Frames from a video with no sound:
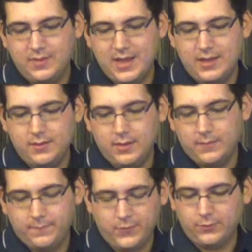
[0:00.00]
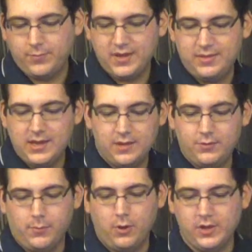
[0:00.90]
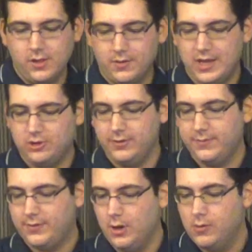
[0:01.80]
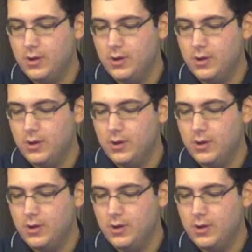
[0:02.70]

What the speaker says: then the first big thing is your polling location. So